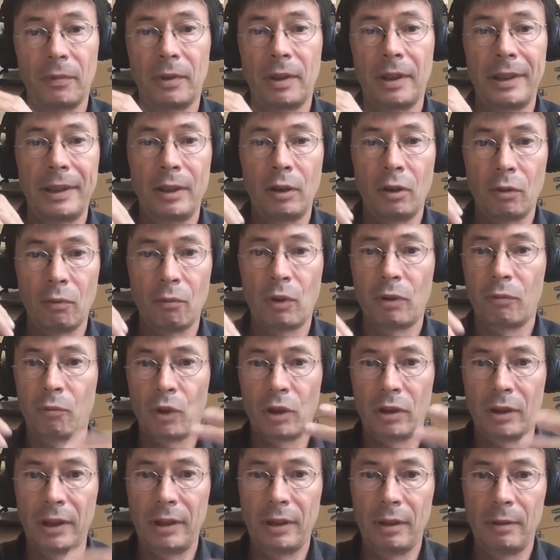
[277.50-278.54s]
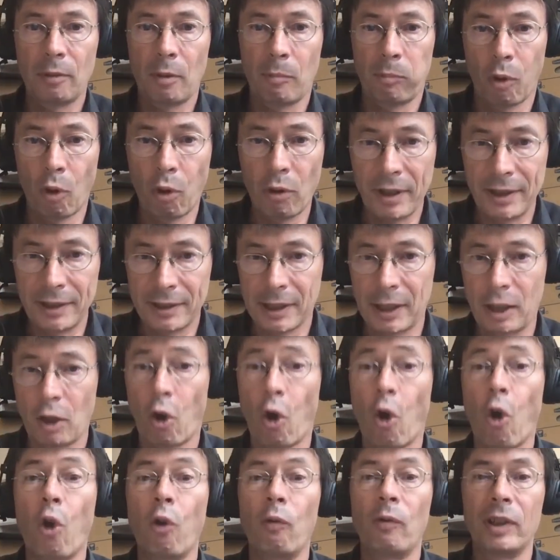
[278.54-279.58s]
the what what the opponents can
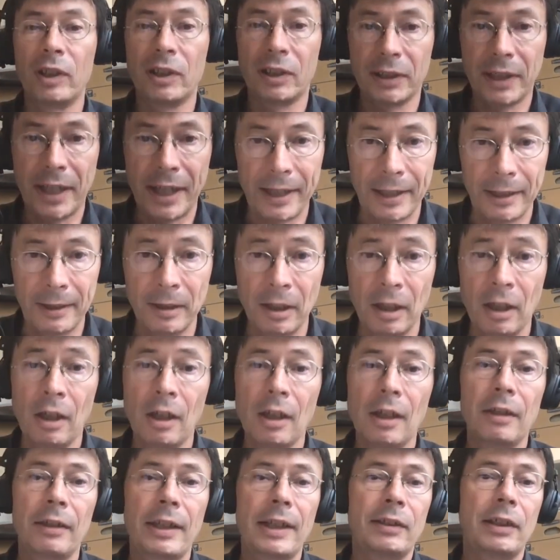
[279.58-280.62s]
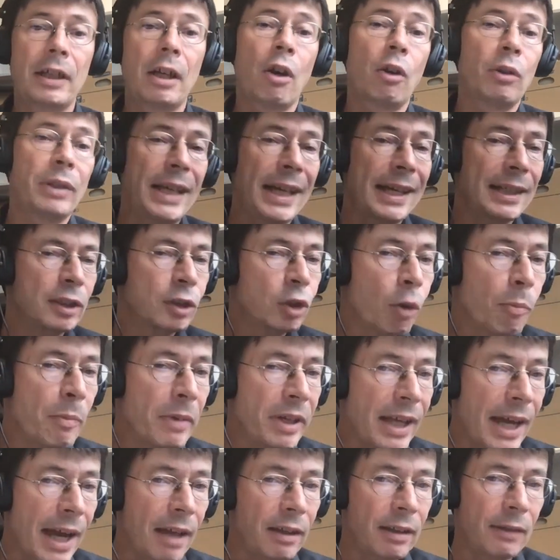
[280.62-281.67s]
always say. They say, oh, there are so
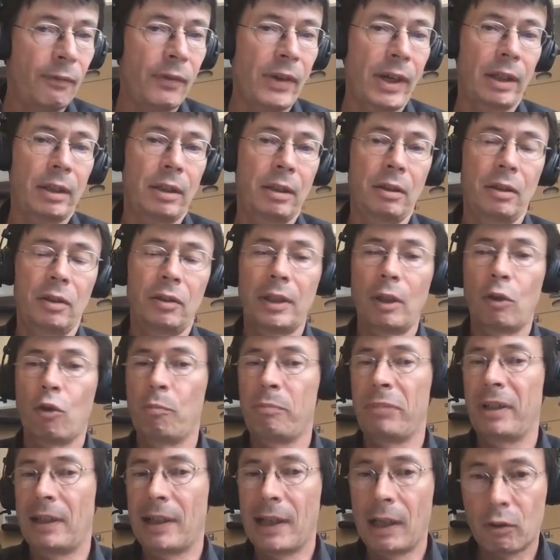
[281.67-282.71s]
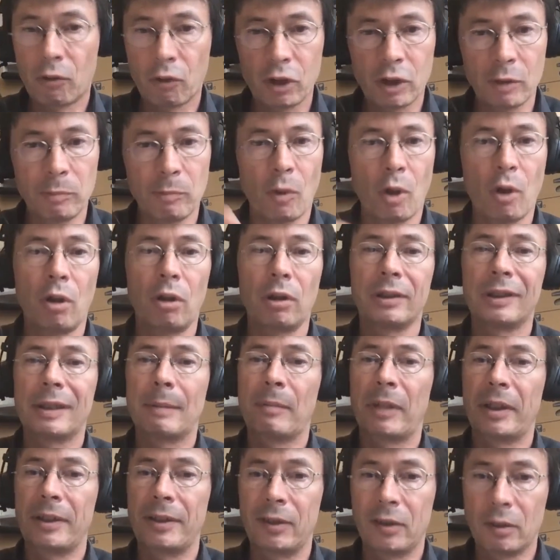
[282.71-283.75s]
many other factors. There could be electrosmog,
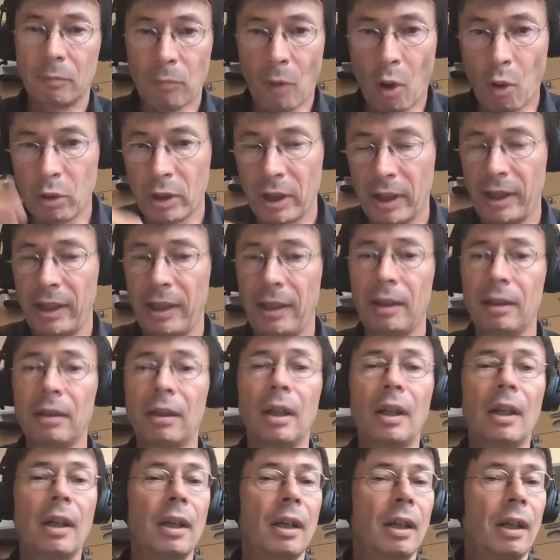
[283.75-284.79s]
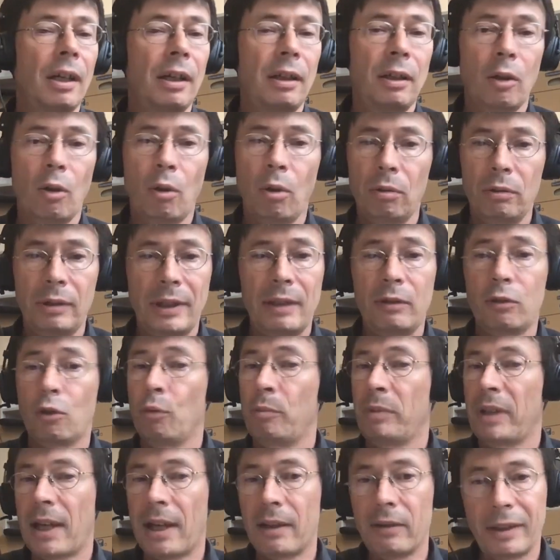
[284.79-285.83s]
somebody is smoking, uh, there
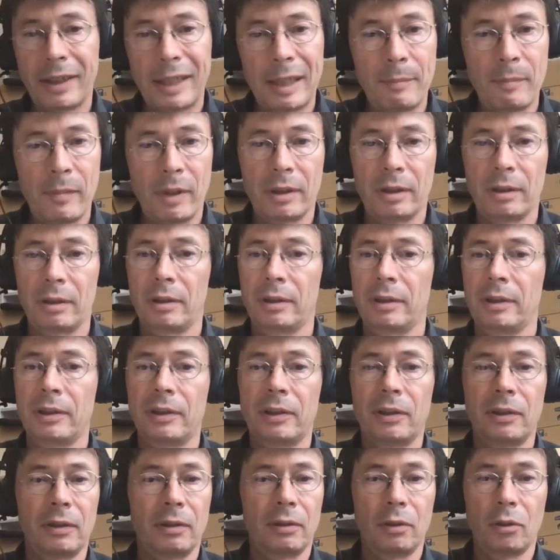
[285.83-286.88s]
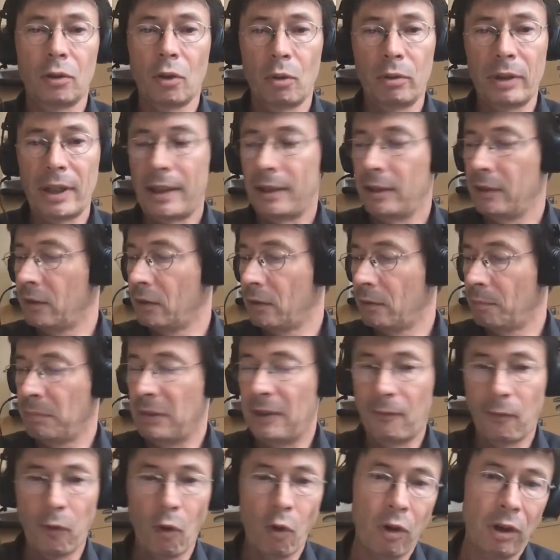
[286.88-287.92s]
could be other chemicals. So there is
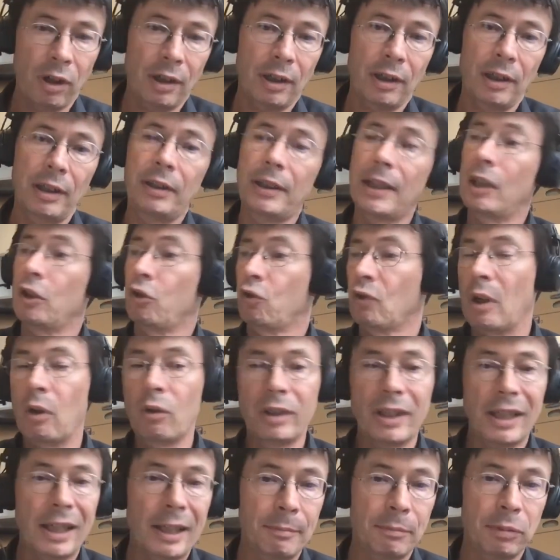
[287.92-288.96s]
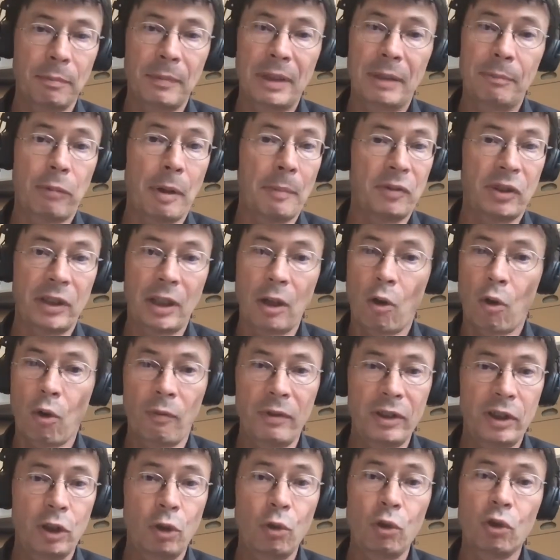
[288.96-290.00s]
PFOA and there's Roundup. I mean, perhaps they are
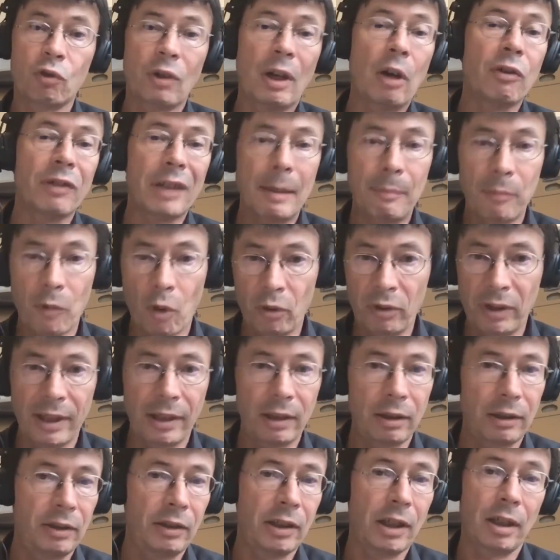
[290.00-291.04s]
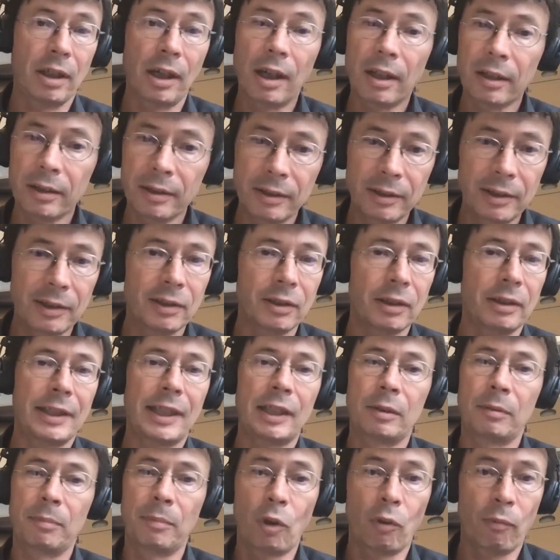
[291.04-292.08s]
always used Roundup on their in their gardens, and
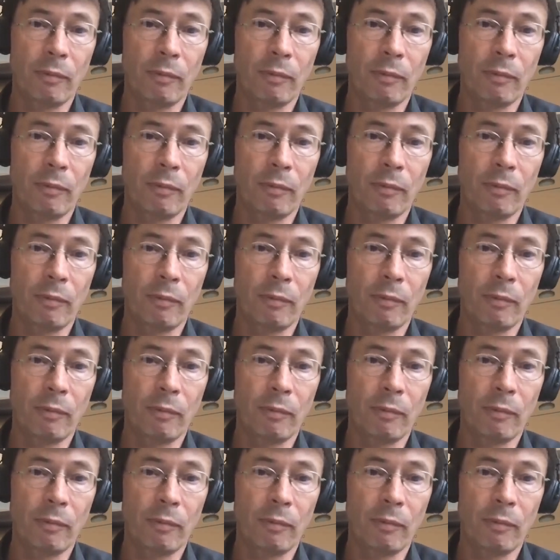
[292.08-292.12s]
that's